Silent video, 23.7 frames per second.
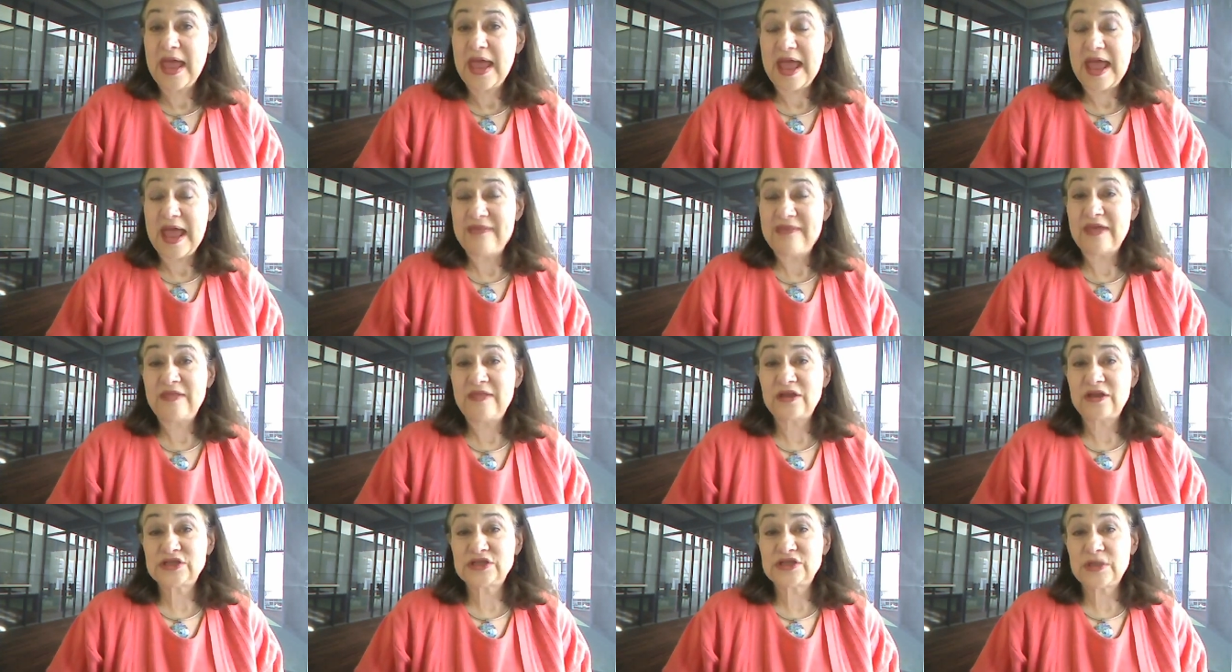And
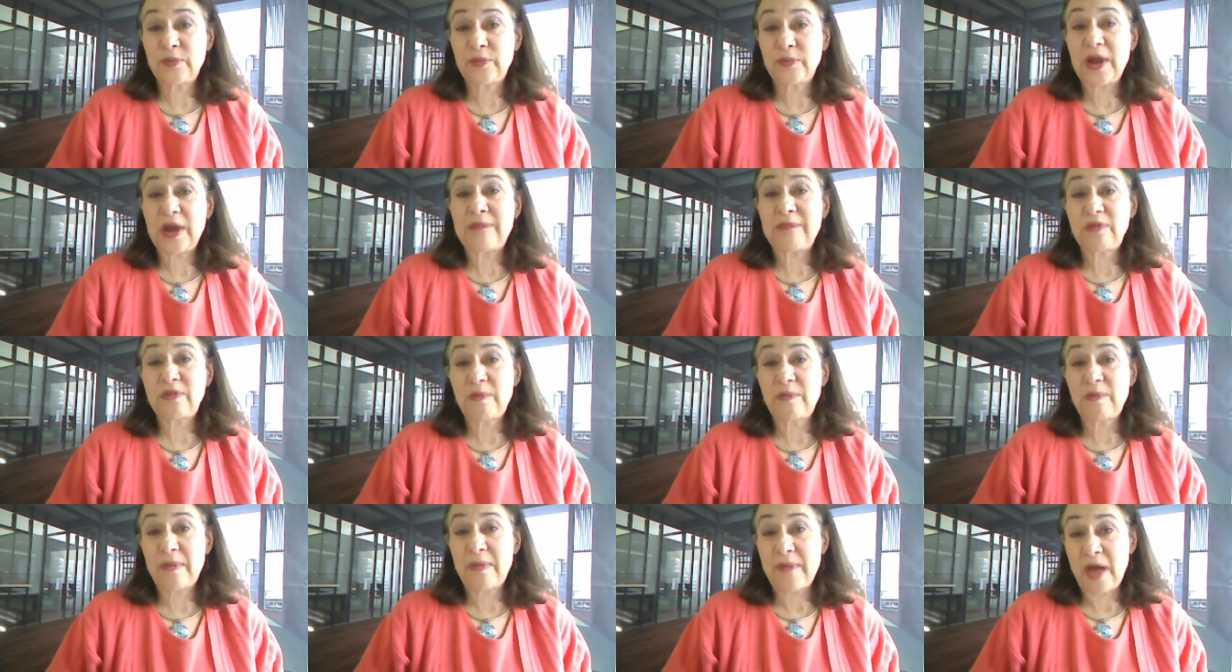then there's the
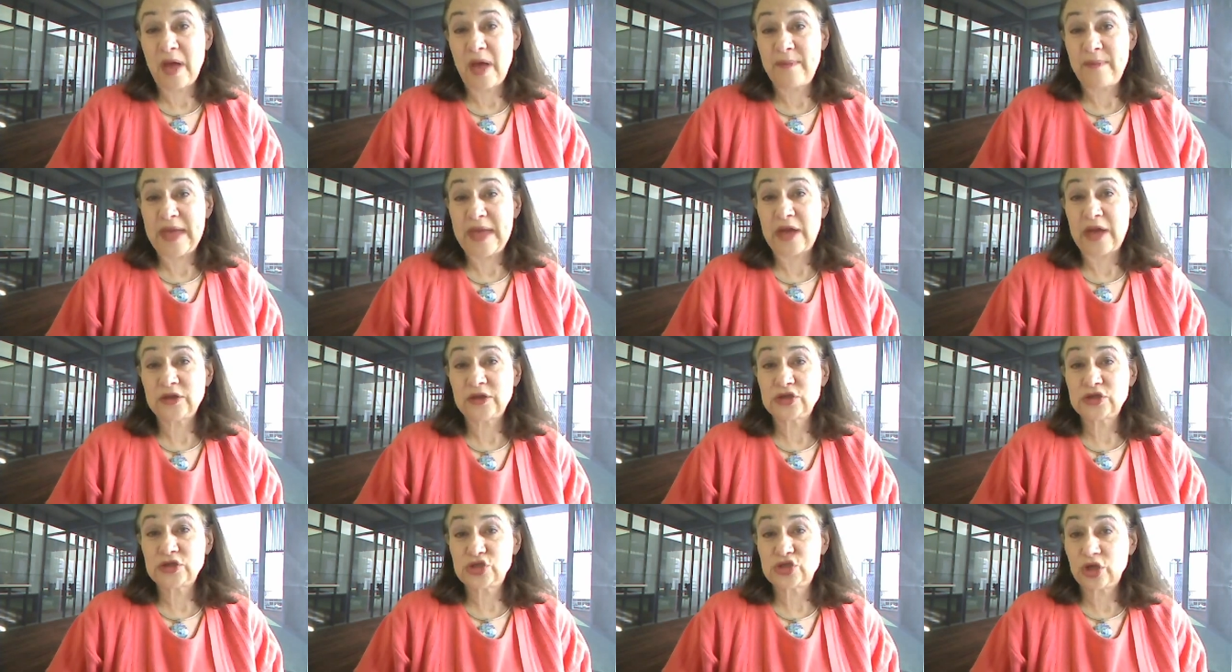problem
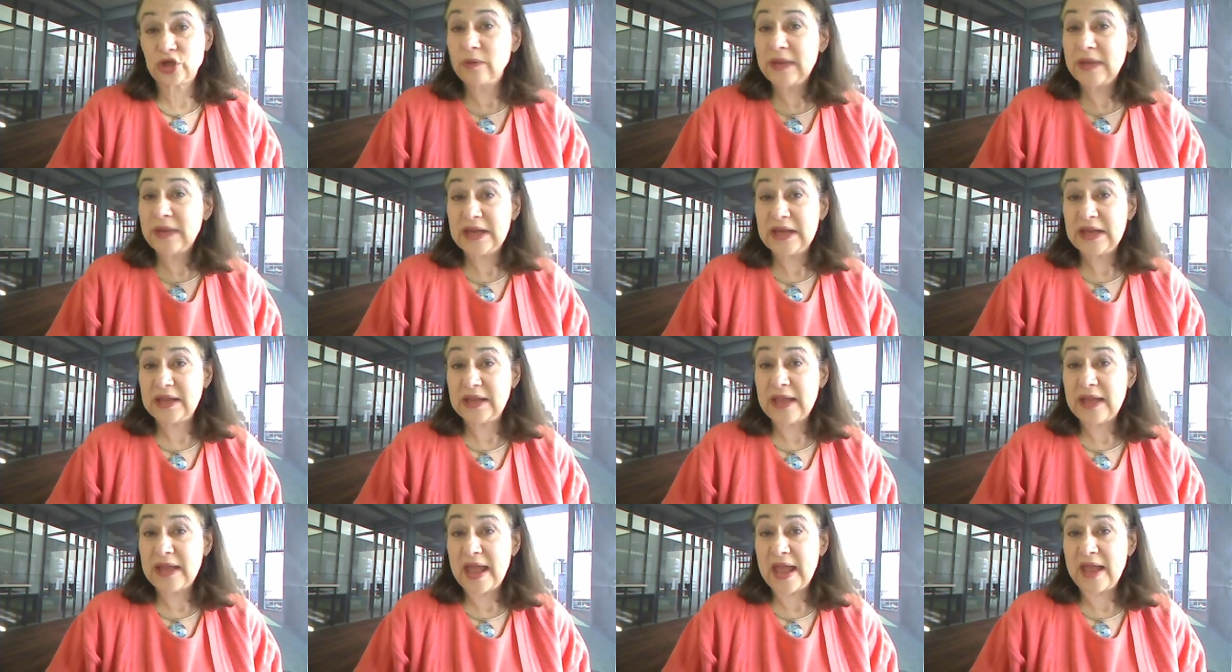about
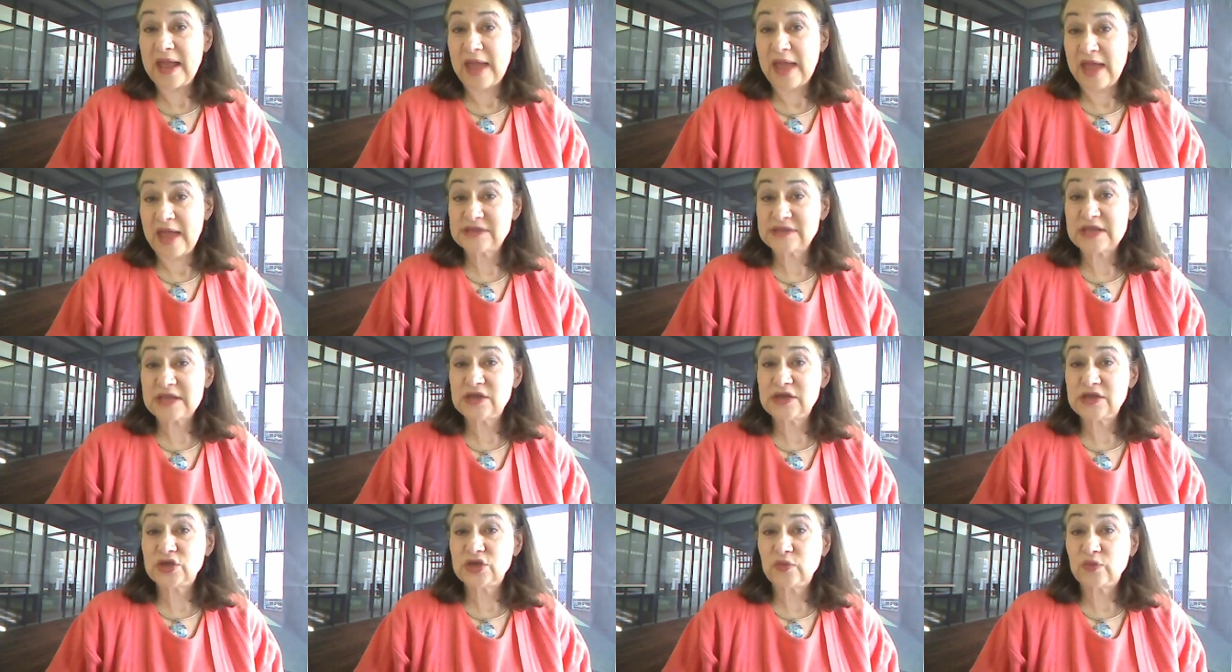Germany
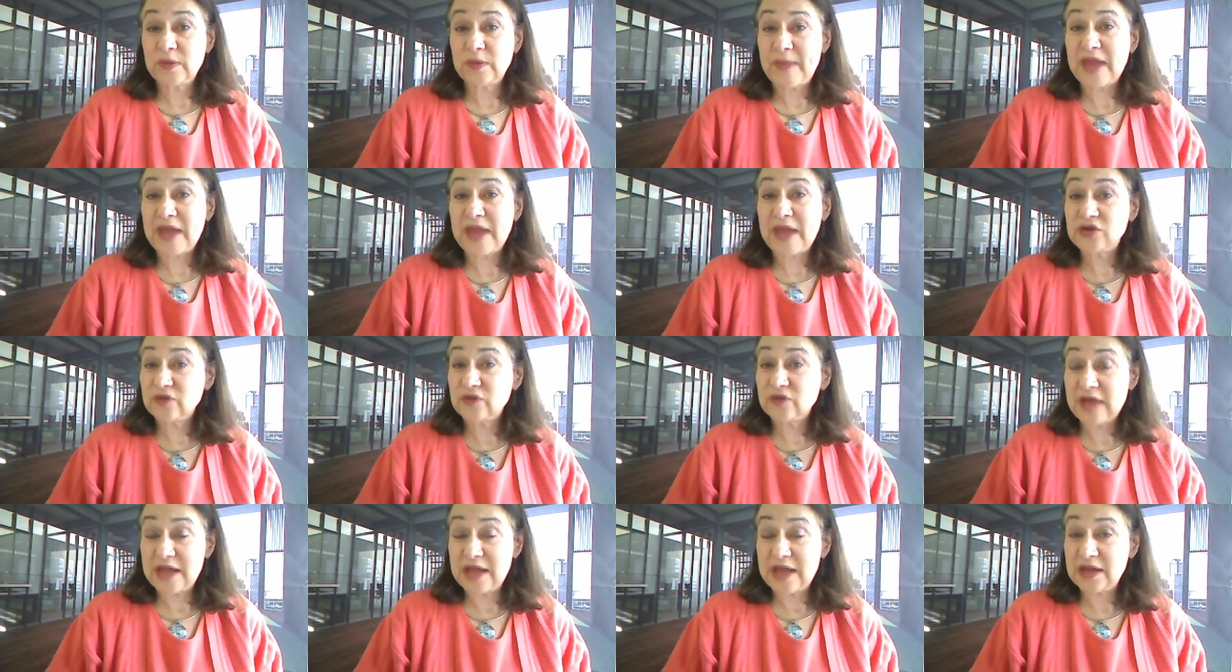asking to
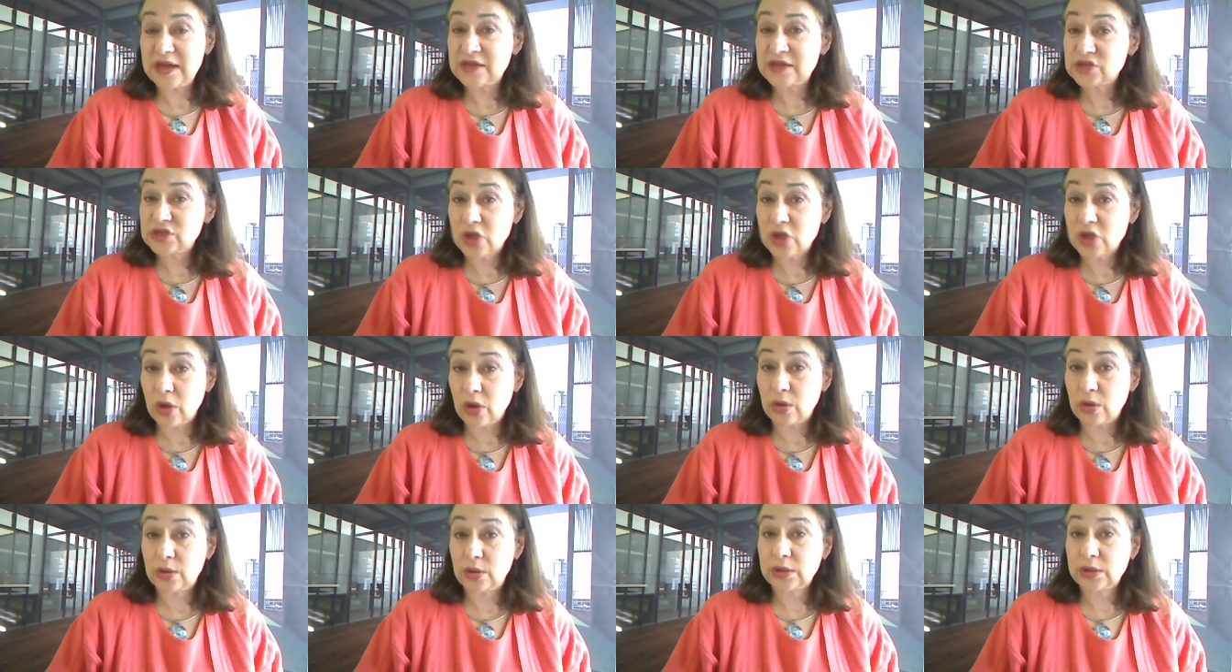repatriate its
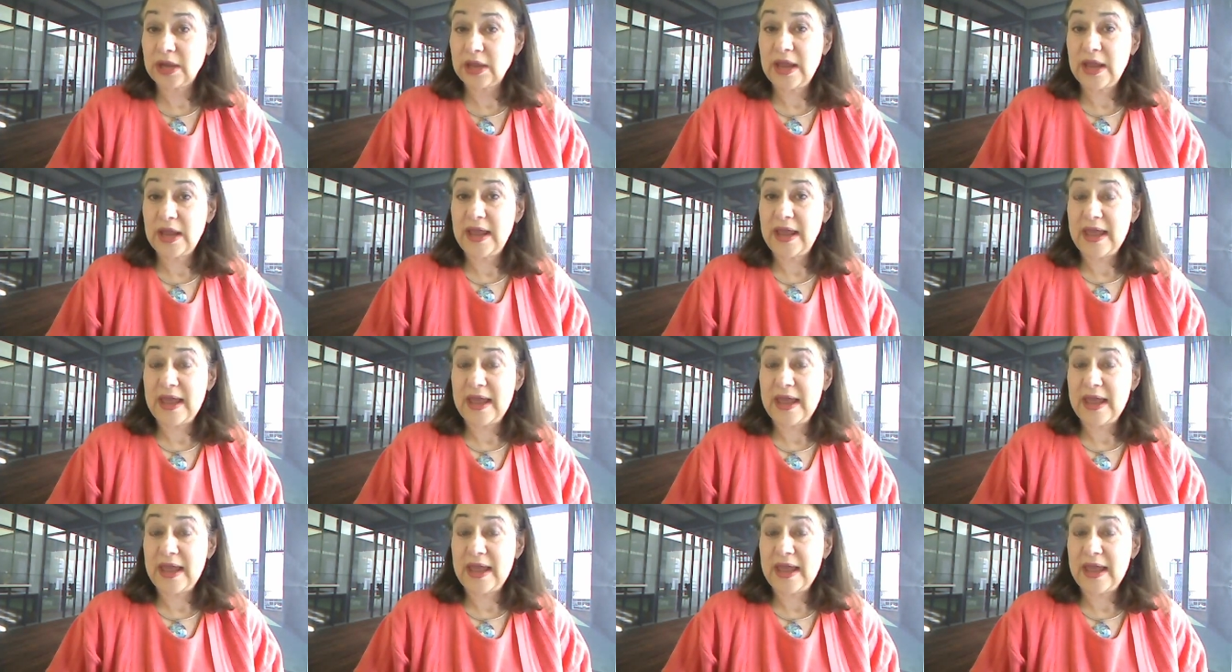gold